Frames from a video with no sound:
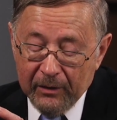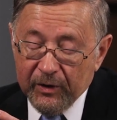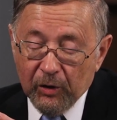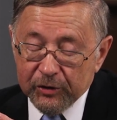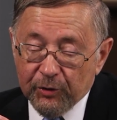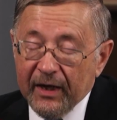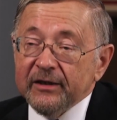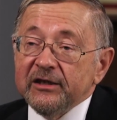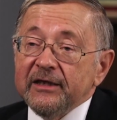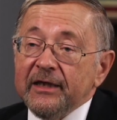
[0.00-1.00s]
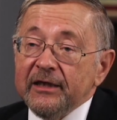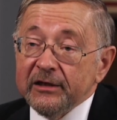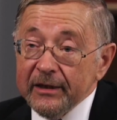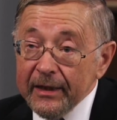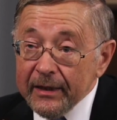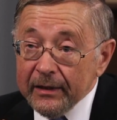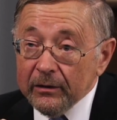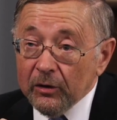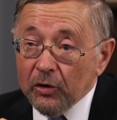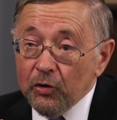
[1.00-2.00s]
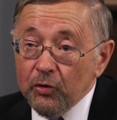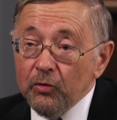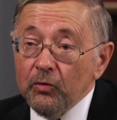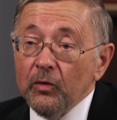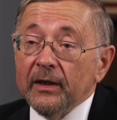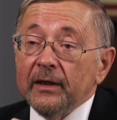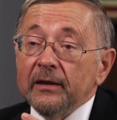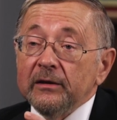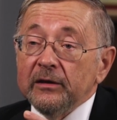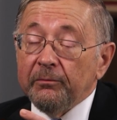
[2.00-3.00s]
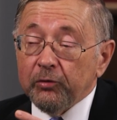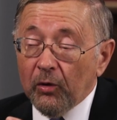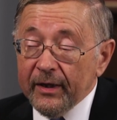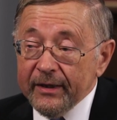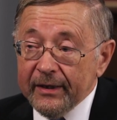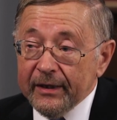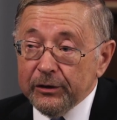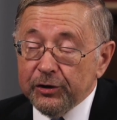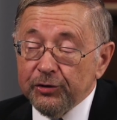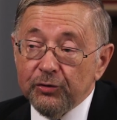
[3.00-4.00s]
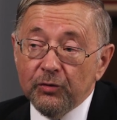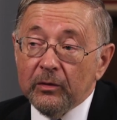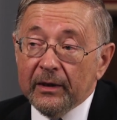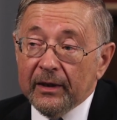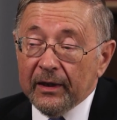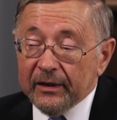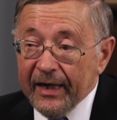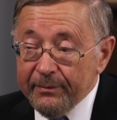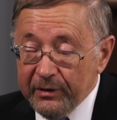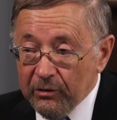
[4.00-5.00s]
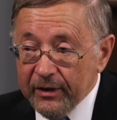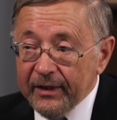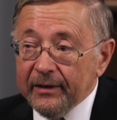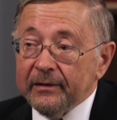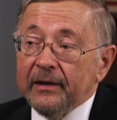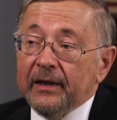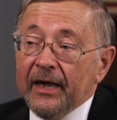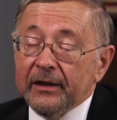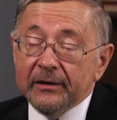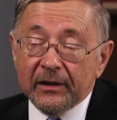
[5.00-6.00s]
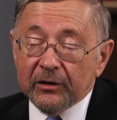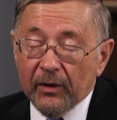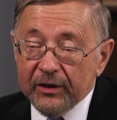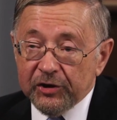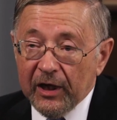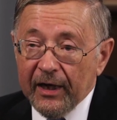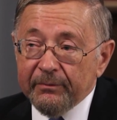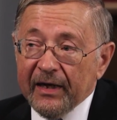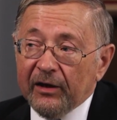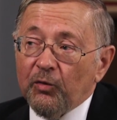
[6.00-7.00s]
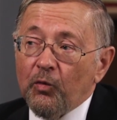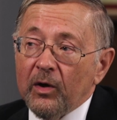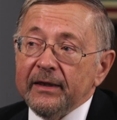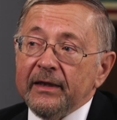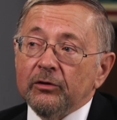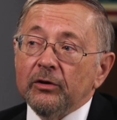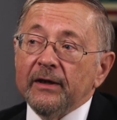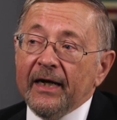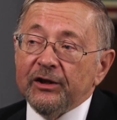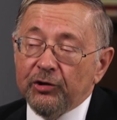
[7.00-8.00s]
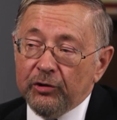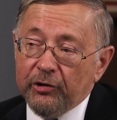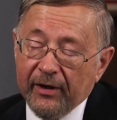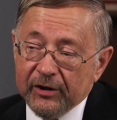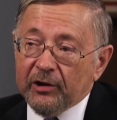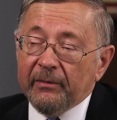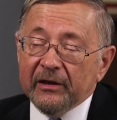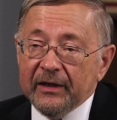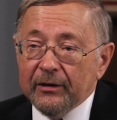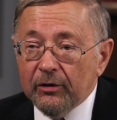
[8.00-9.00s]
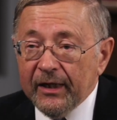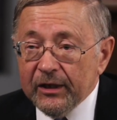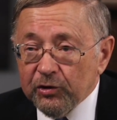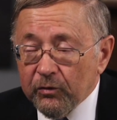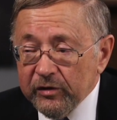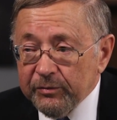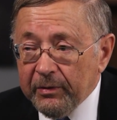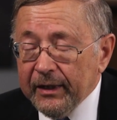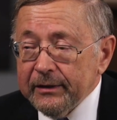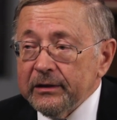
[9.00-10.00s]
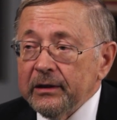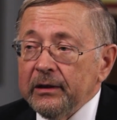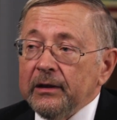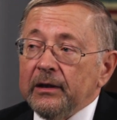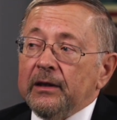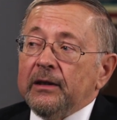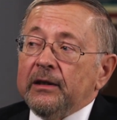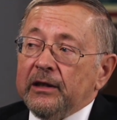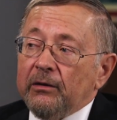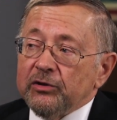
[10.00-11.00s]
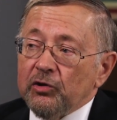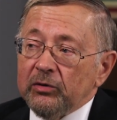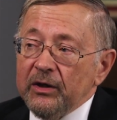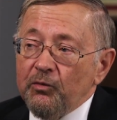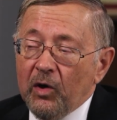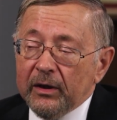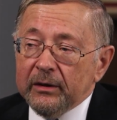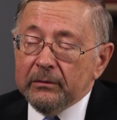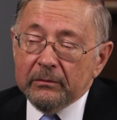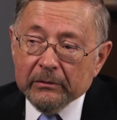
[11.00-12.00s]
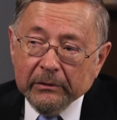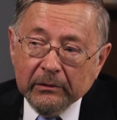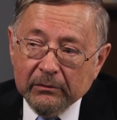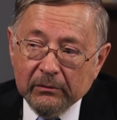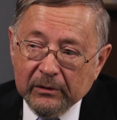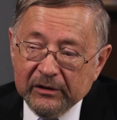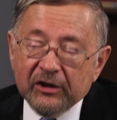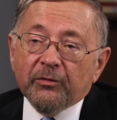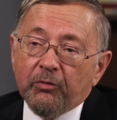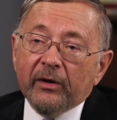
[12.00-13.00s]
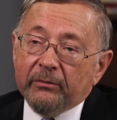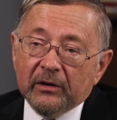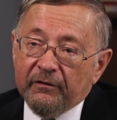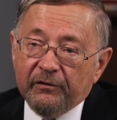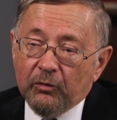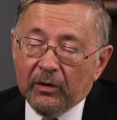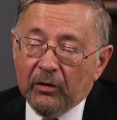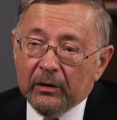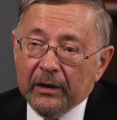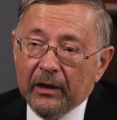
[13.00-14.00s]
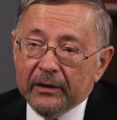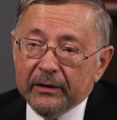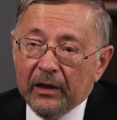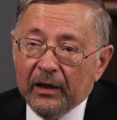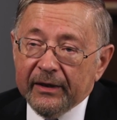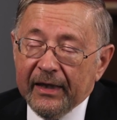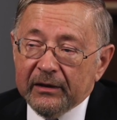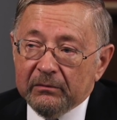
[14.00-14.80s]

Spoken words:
We also had the CDC, who deployed into Liberia and did a great job. Now, the one international, you ask about the international response, there was only one disappointment, if you will, on